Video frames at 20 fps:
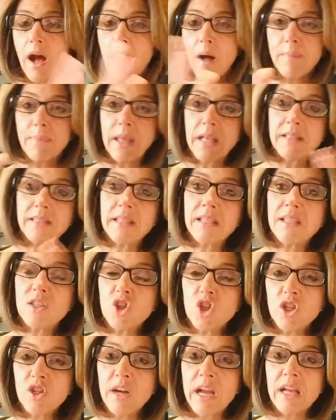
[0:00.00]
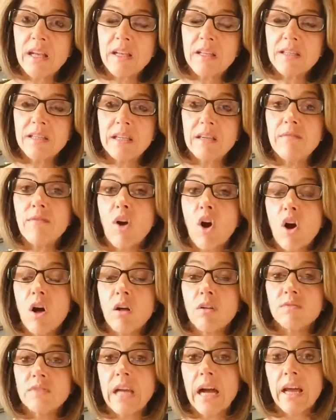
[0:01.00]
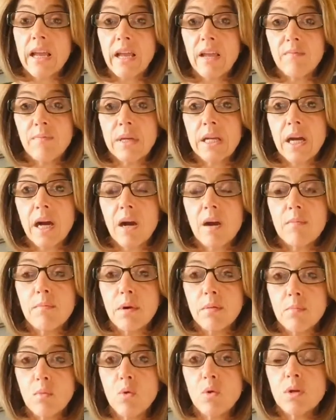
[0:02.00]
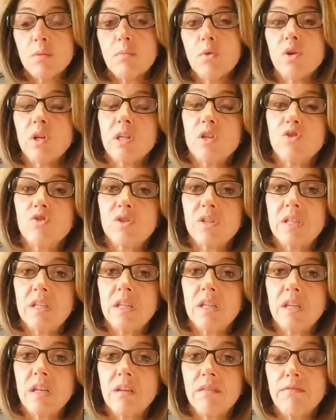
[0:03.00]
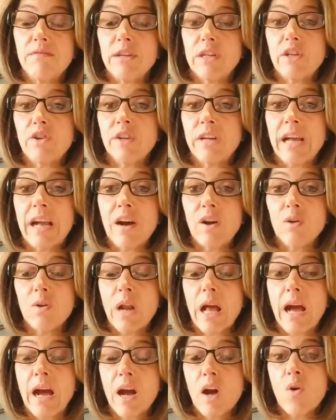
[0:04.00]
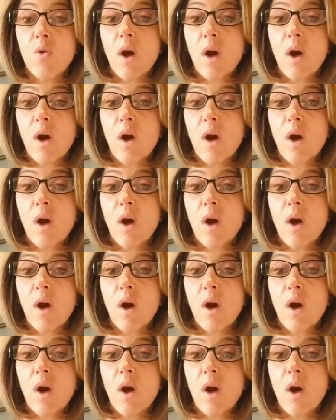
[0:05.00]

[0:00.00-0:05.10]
as this year has evolved, I have become more and more interested in figuring out how